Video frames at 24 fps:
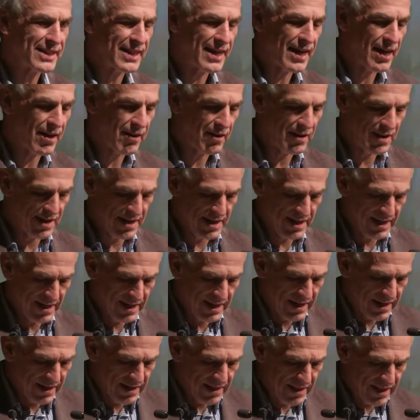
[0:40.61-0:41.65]
Now,
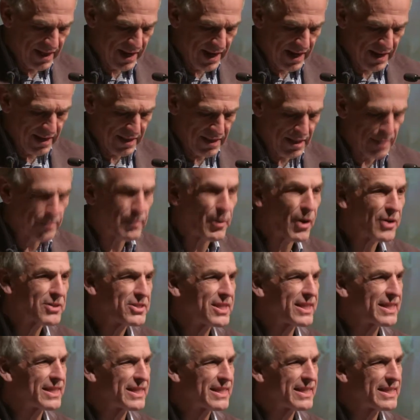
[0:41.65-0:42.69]
the
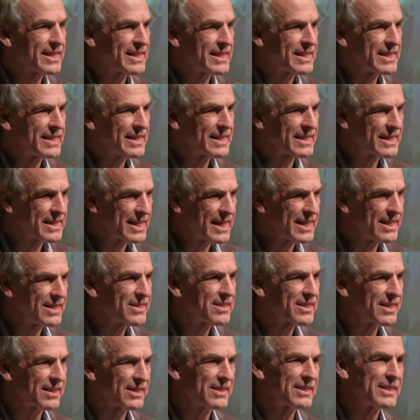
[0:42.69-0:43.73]
project didn't
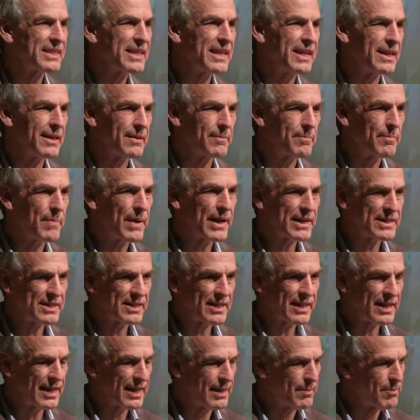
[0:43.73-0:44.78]
succeed, but
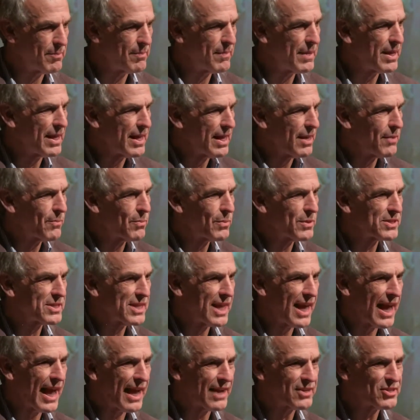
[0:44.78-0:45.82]
it was
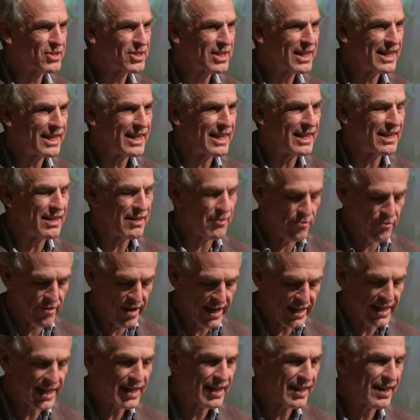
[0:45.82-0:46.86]
actually
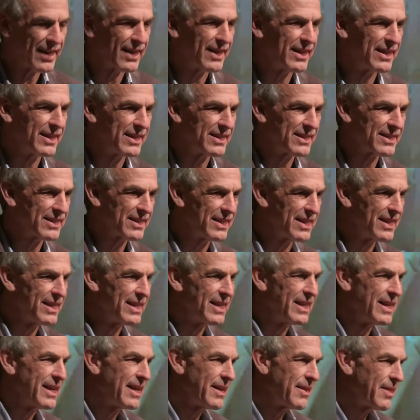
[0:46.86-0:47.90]
recognized
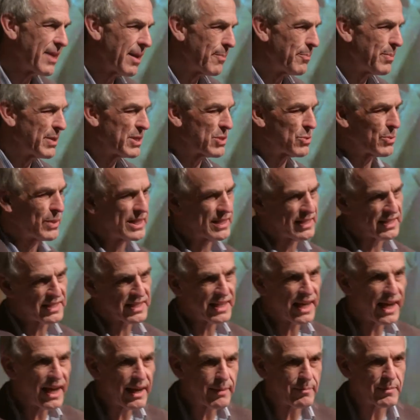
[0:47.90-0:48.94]
that between the
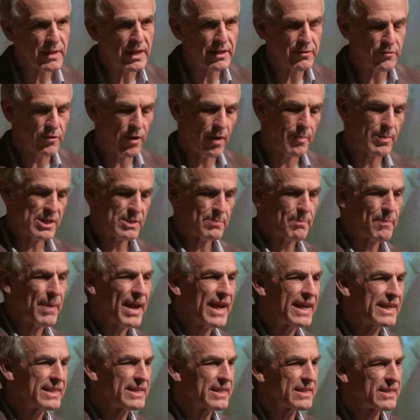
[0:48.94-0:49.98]
time that Roberts
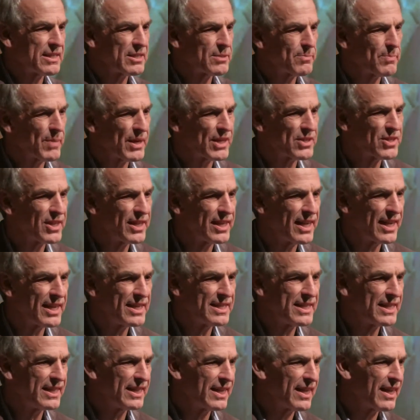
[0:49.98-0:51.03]
painted this picture in
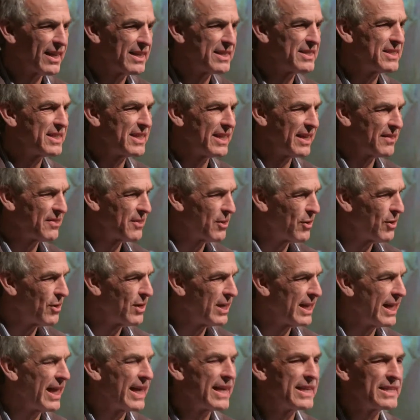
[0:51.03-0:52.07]
1890 and the
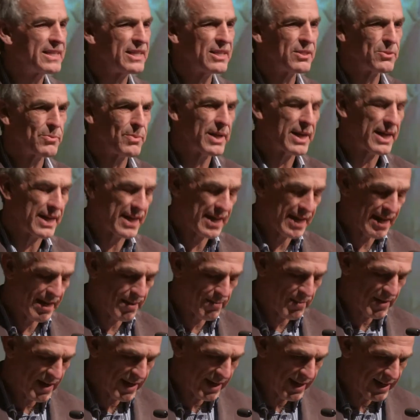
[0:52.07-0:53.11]
early 80s when I
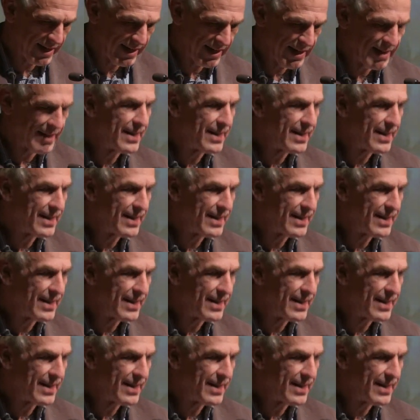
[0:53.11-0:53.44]
came here,